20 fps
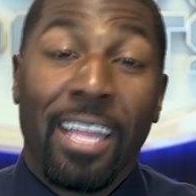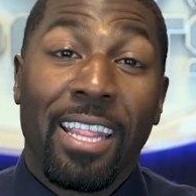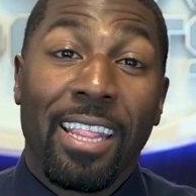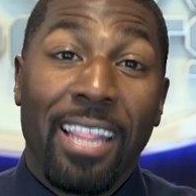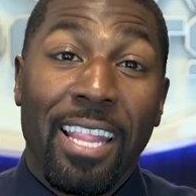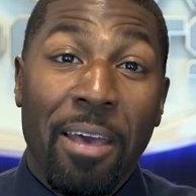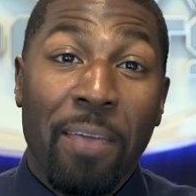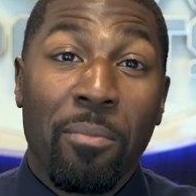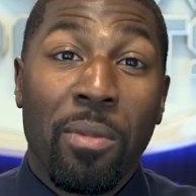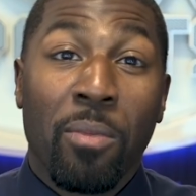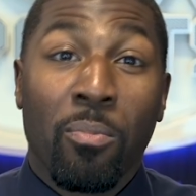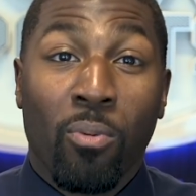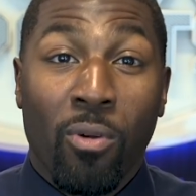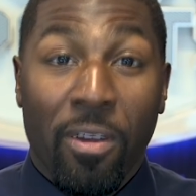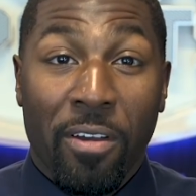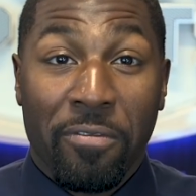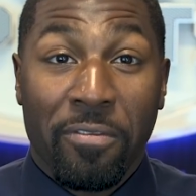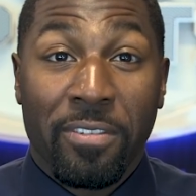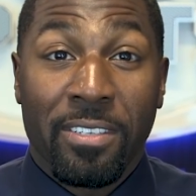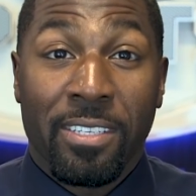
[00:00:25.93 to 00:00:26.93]
Let me
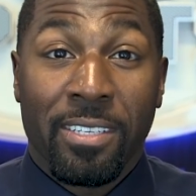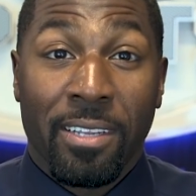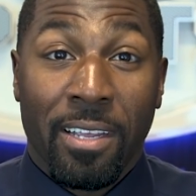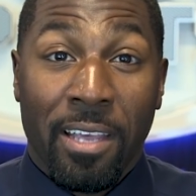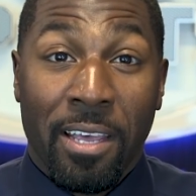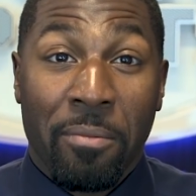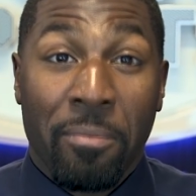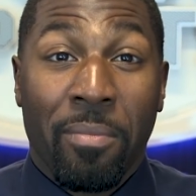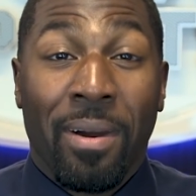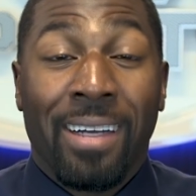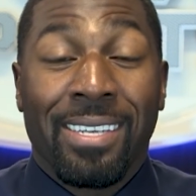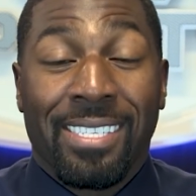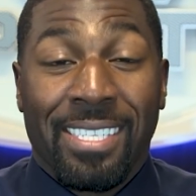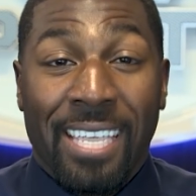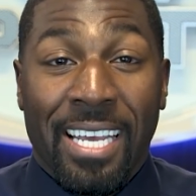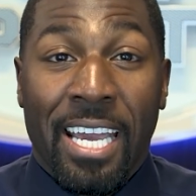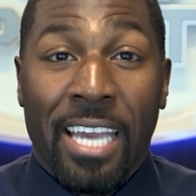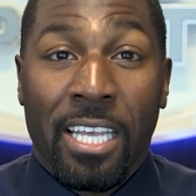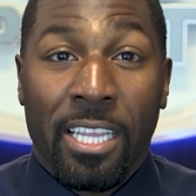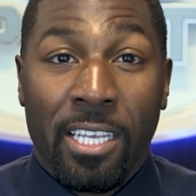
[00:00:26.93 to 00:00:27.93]
preface it by
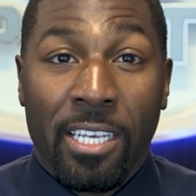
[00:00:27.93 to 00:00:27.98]
saying